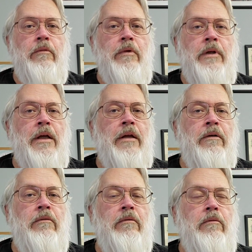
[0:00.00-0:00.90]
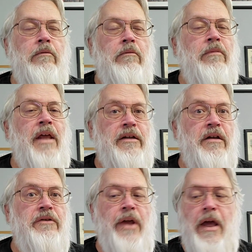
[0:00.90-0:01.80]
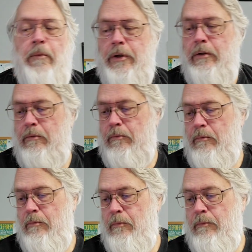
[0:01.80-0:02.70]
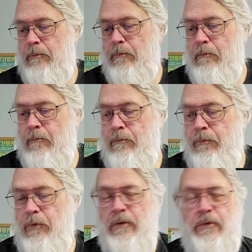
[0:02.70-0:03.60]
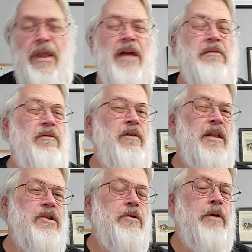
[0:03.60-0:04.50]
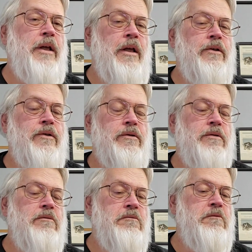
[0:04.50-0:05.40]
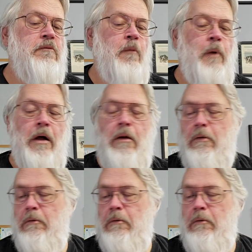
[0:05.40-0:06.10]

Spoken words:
And that does happen. So that story ends well.